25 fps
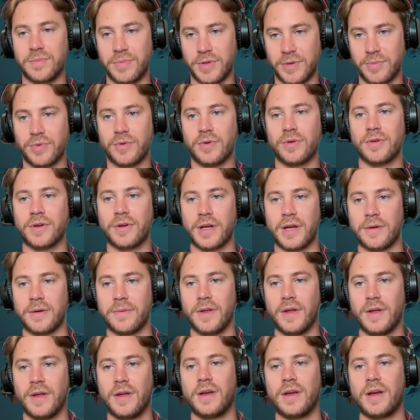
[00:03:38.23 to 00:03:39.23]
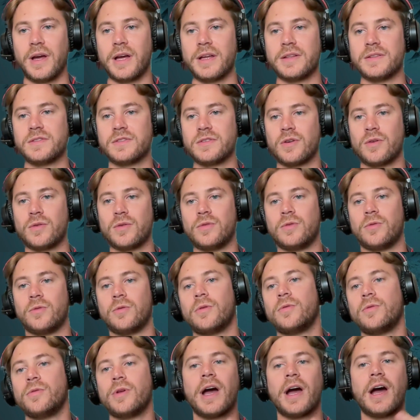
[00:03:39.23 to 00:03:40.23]
people, okay. Yeah. And so
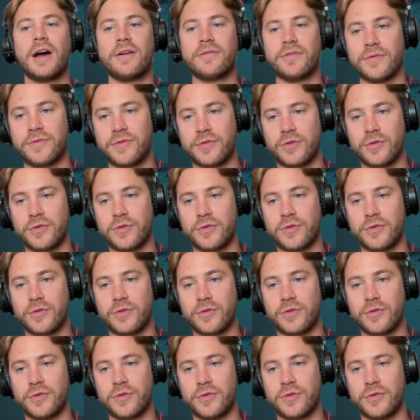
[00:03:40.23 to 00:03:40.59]
you have a